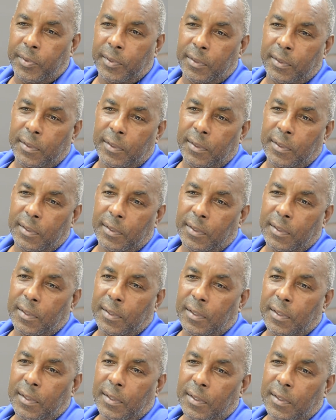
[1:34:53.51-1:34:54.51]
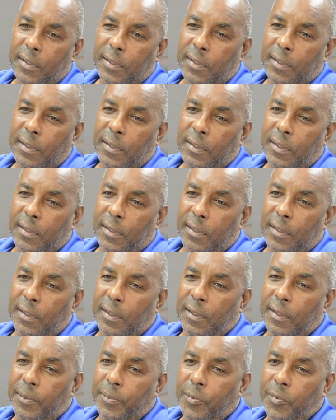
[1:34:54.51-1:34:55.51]
with
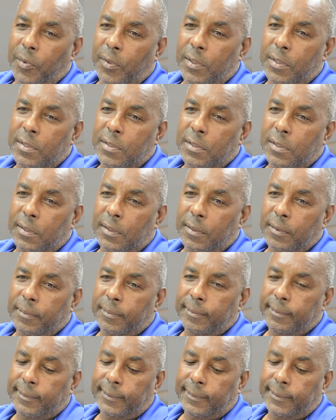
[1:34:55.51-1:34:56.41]
um, quite easily.